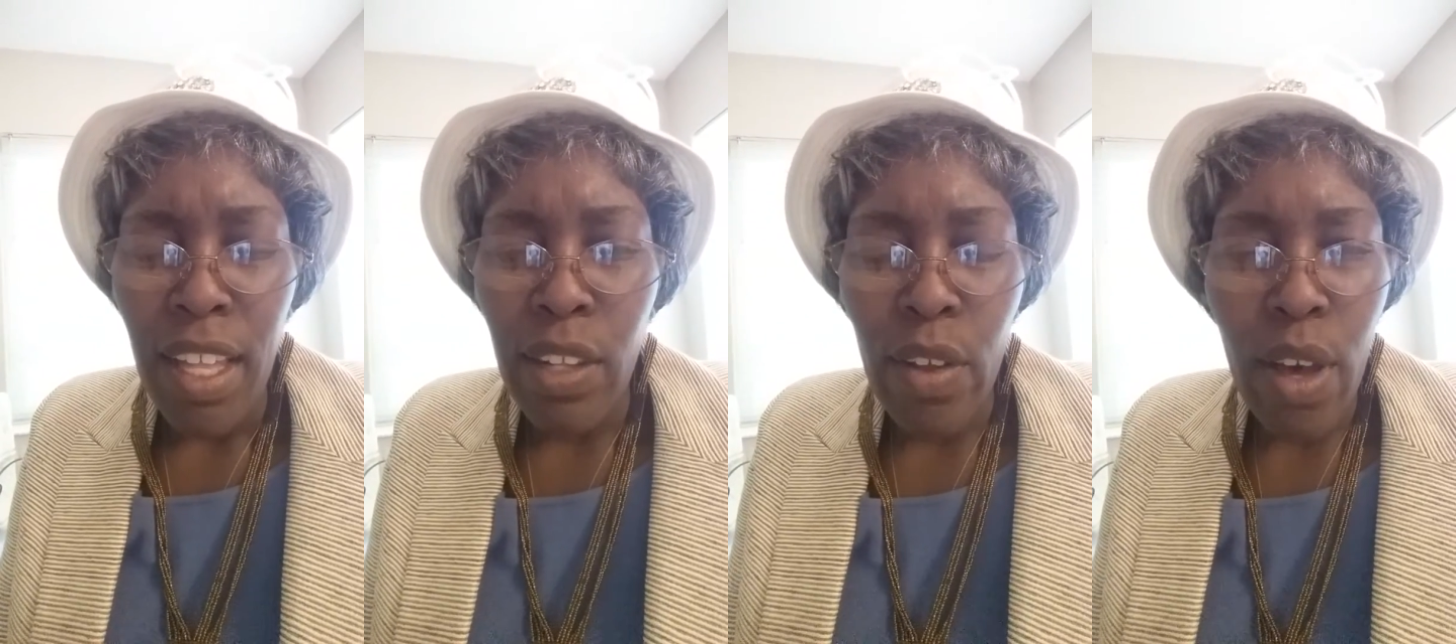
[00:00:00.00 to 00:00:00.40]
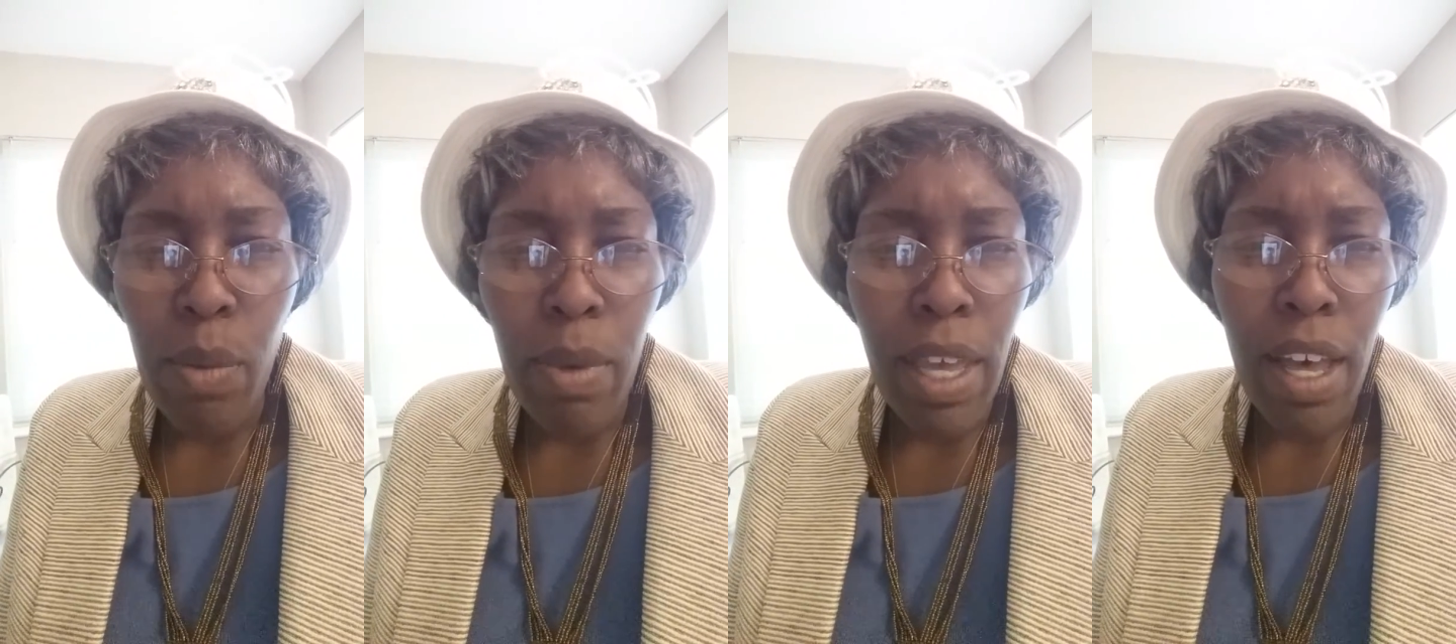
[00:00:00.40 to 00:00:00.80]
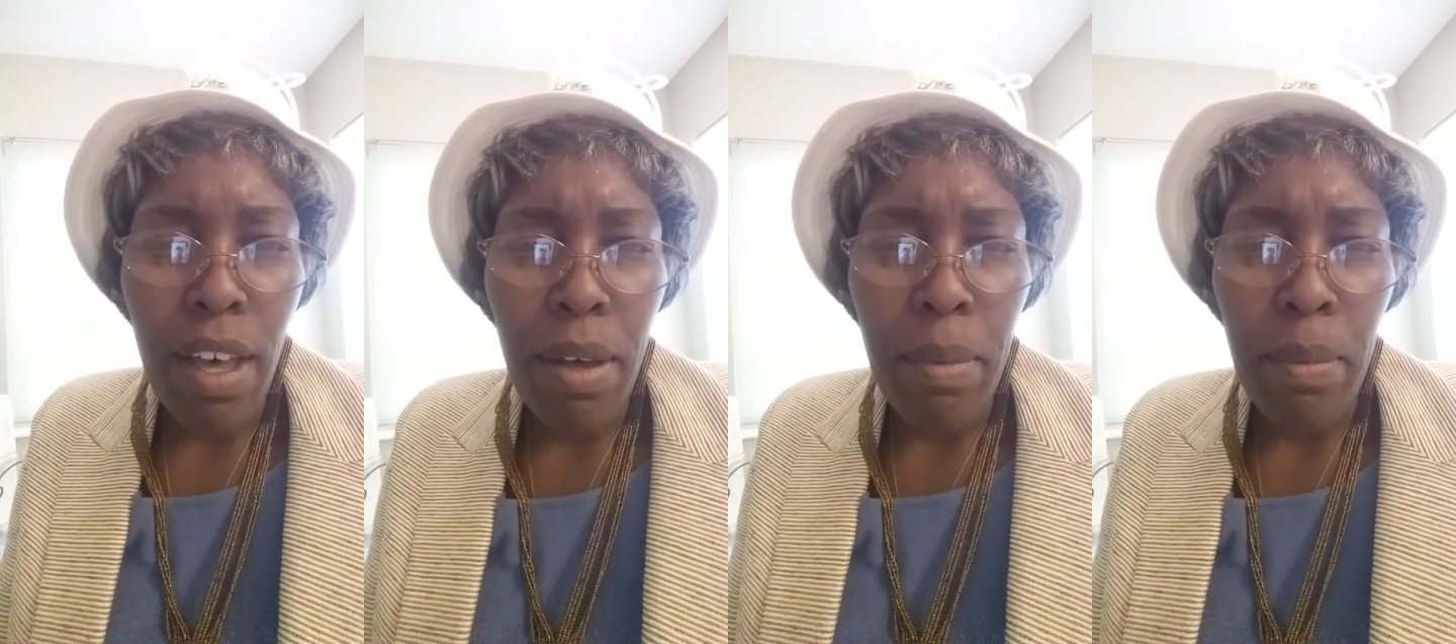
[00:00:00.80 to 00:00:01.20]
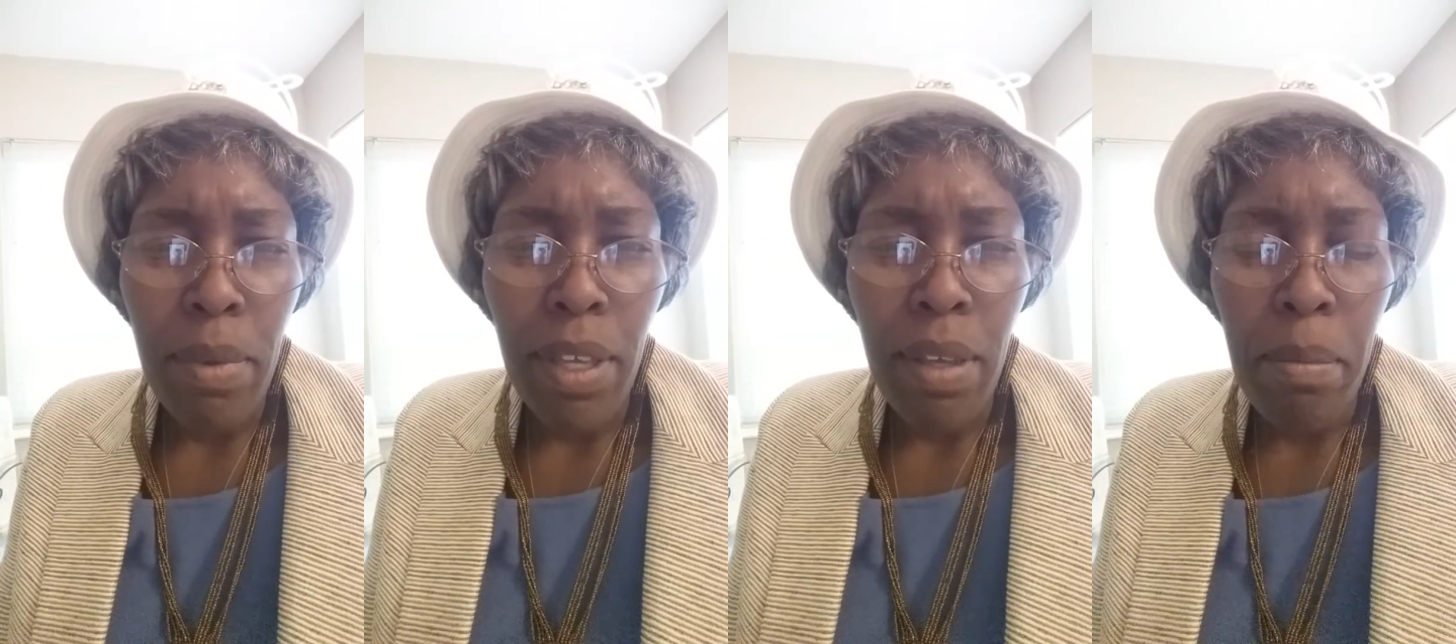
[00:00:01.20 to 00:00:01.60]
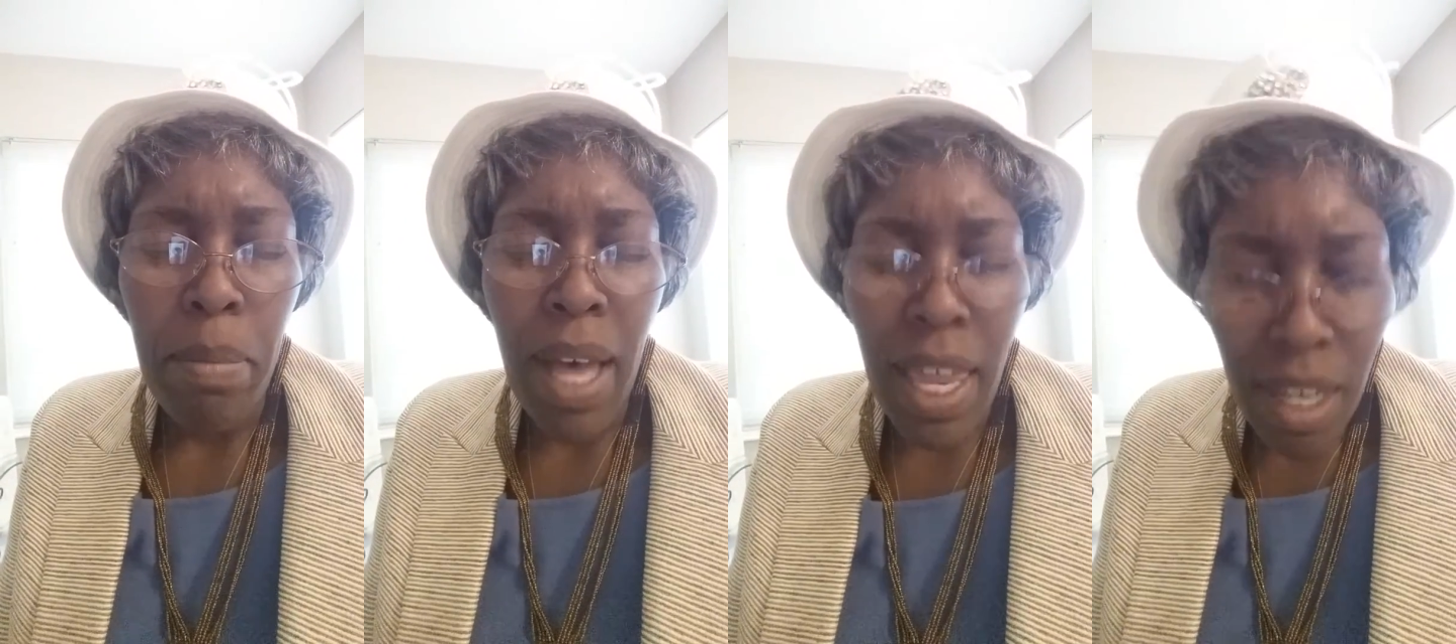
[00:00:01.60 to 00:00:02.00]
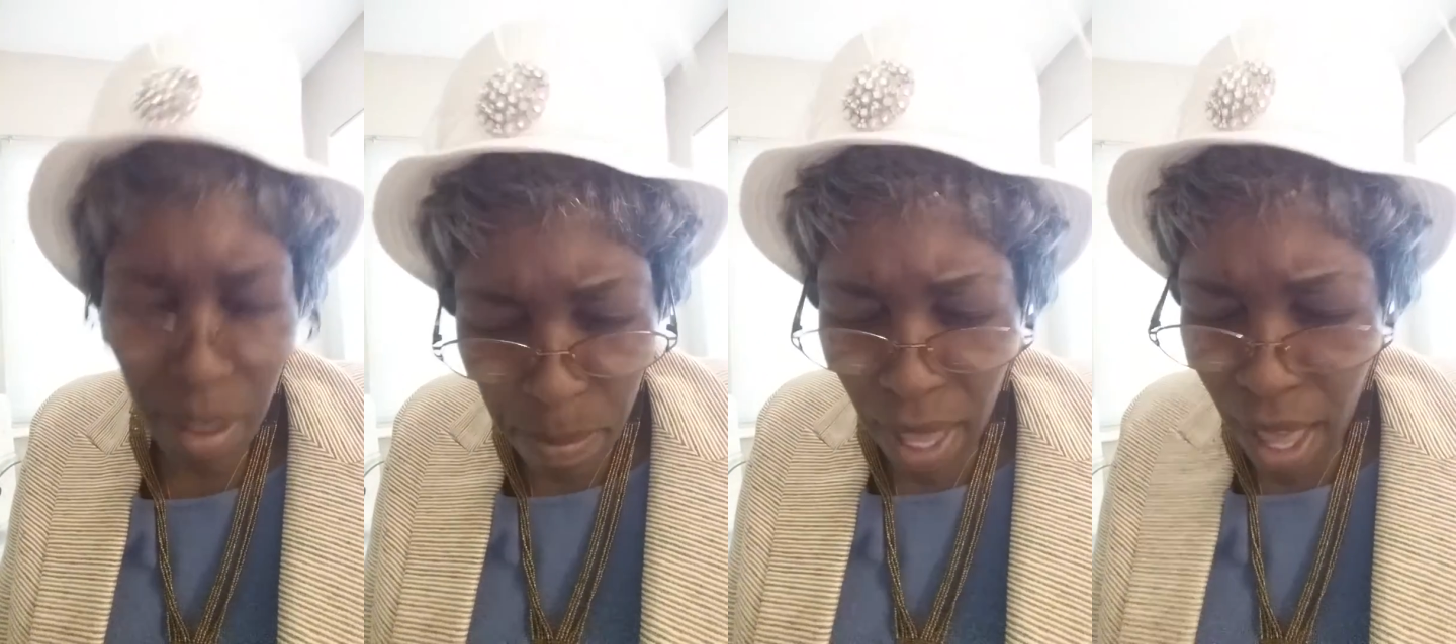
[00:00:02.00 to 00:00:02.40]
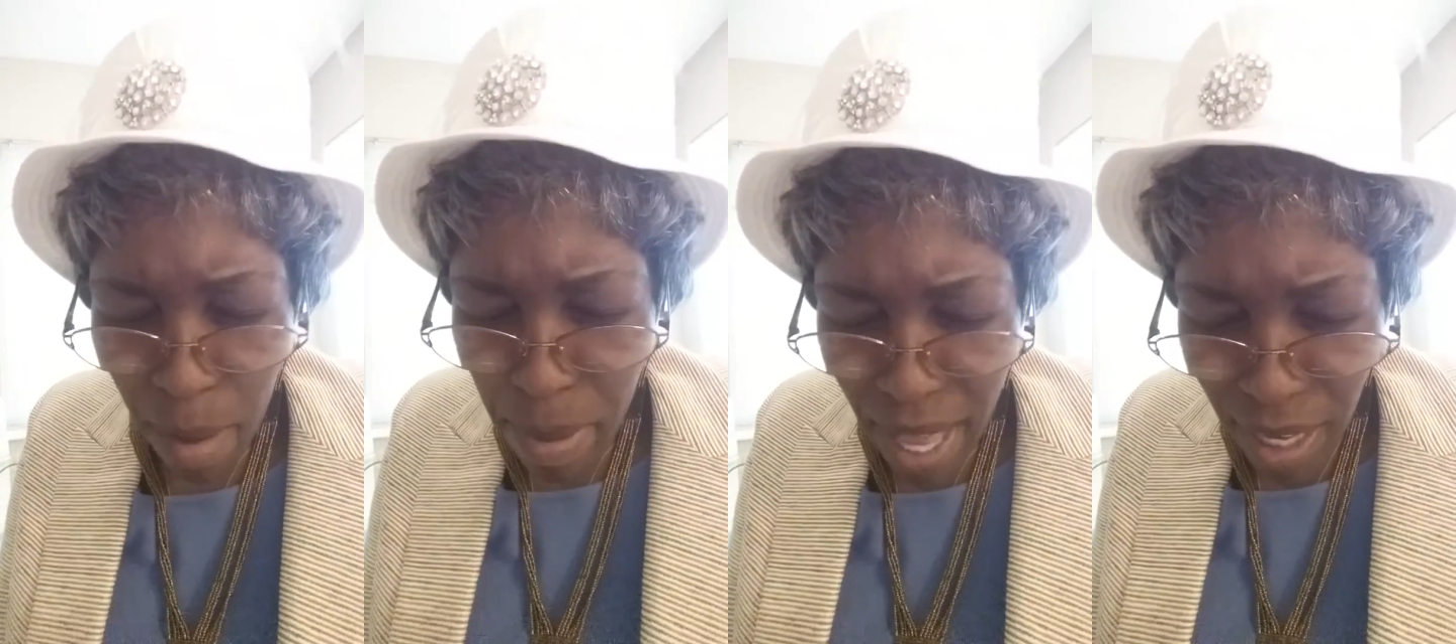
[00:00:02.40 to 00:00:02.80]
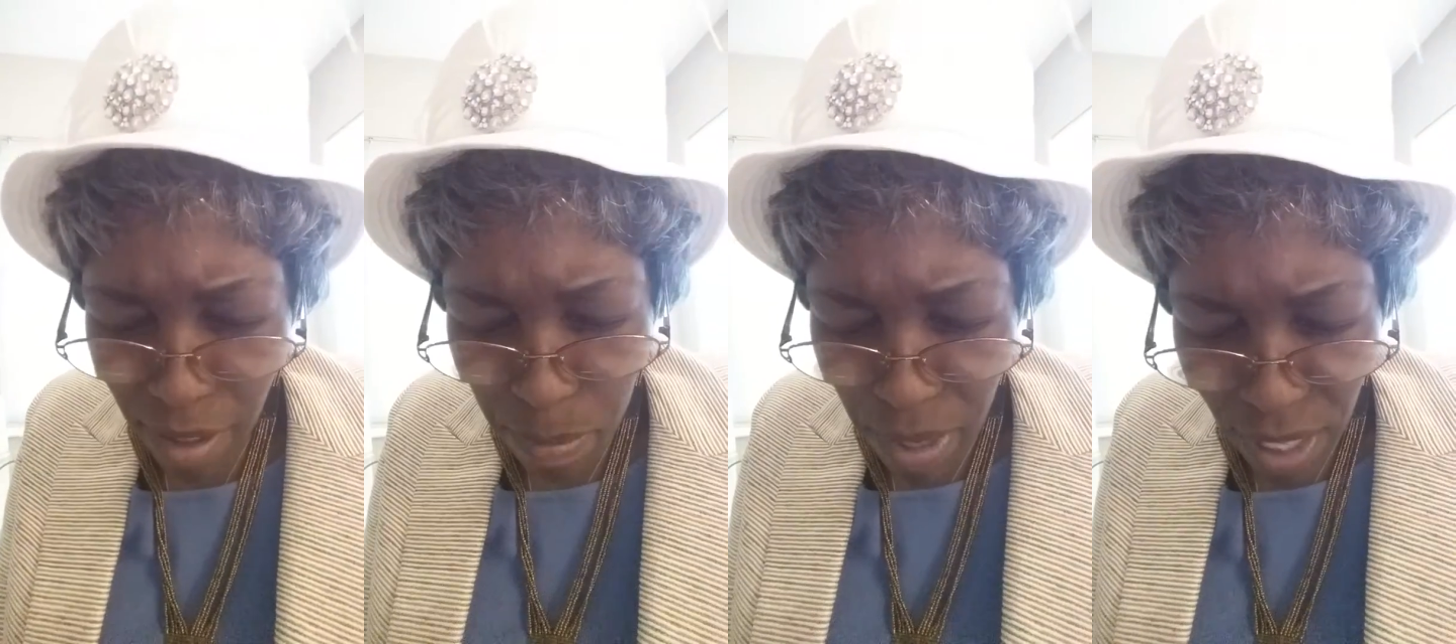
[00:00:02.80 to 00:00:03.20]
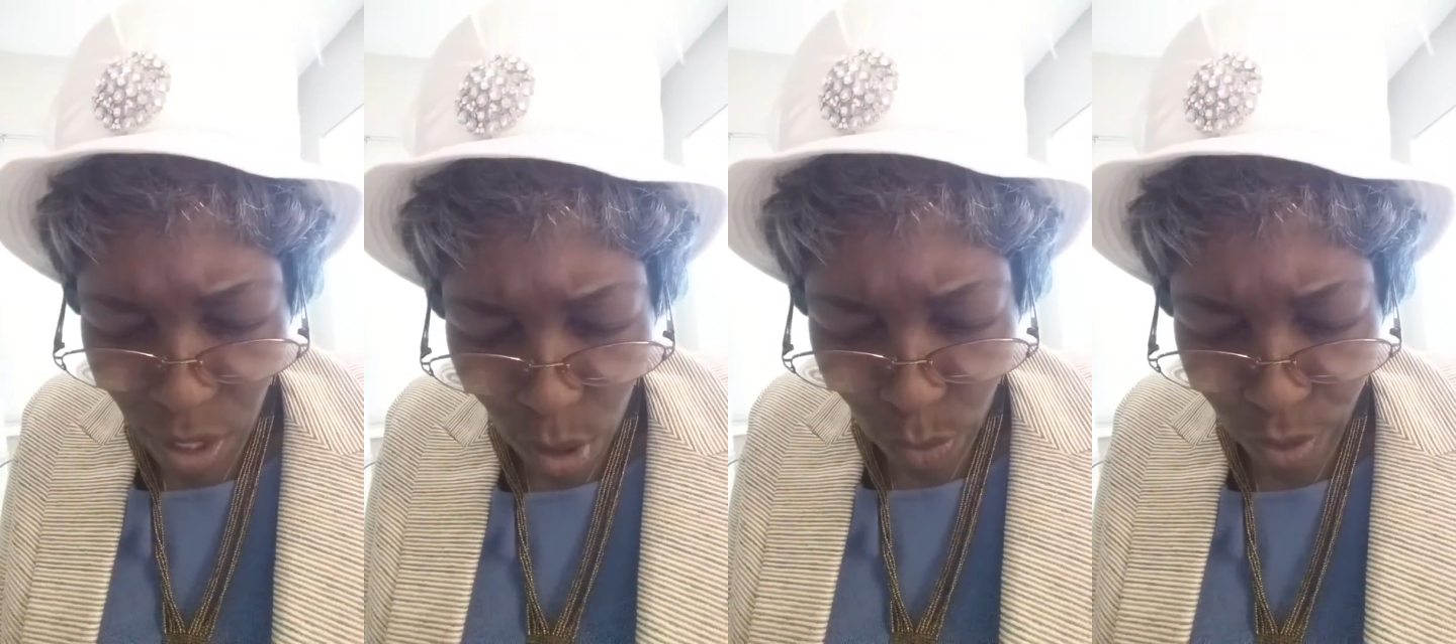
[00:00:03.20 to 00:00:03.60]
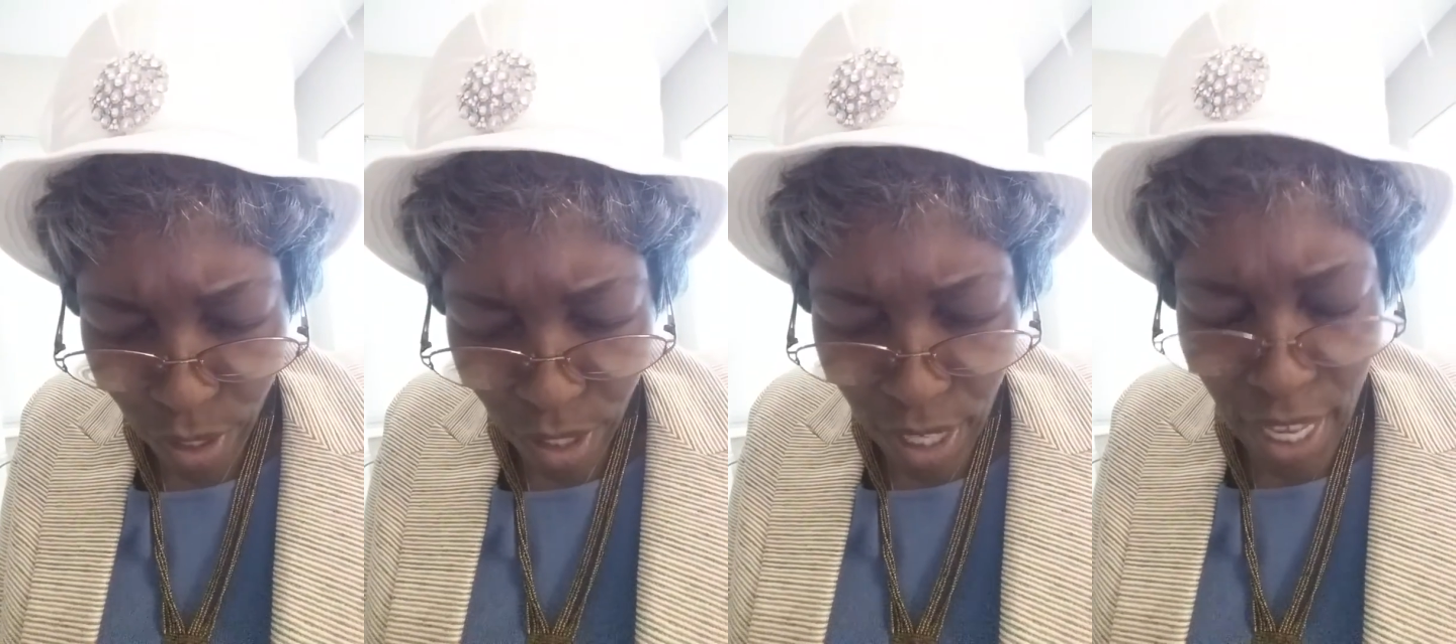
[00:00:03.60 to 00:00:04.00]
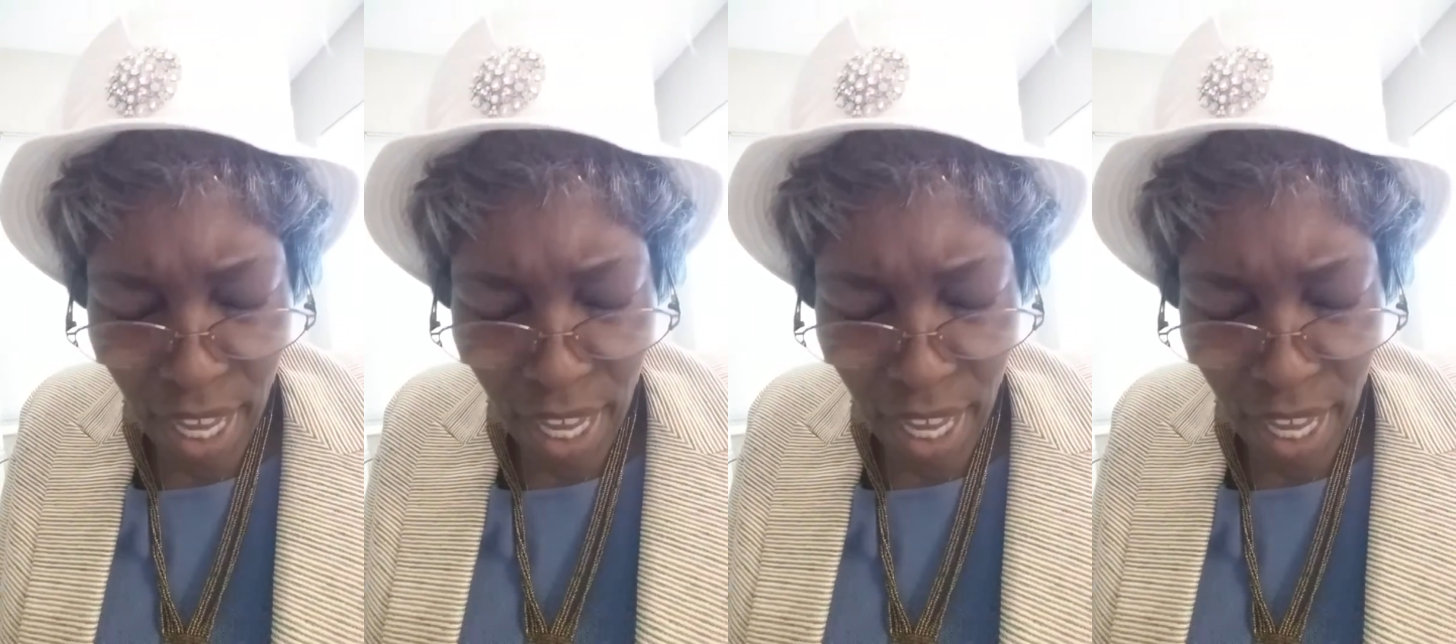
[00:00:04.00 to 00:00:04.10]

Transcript: Lord, we come, body, by our bodies bent over,